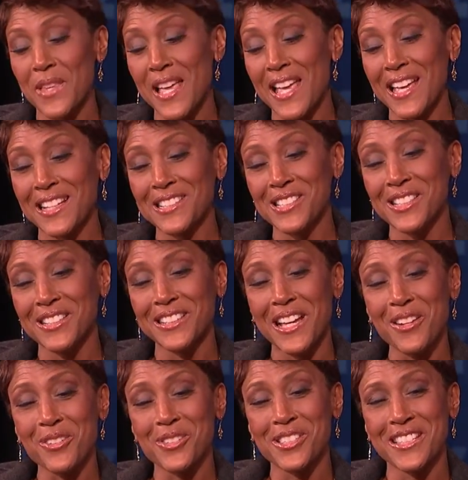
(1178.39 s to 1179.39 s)
and she
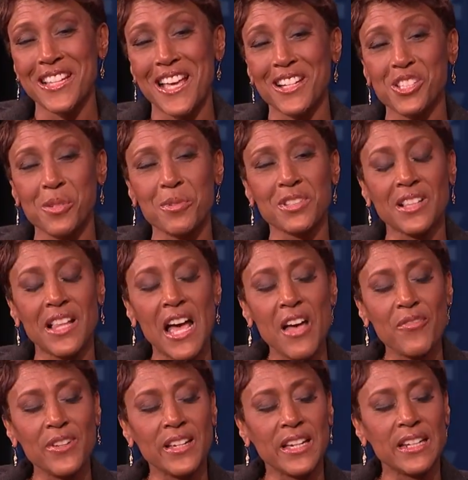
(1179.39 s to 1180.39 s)
later said, she was
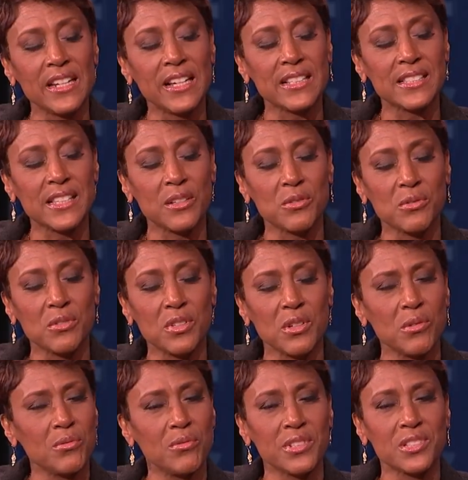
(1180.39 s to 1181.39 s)
laughing, and I said,
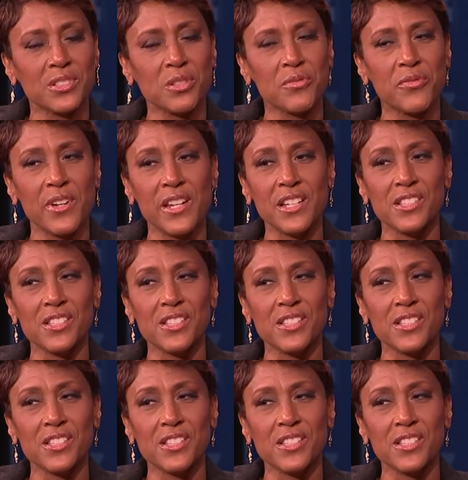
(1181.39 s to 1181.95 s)
what's so funny?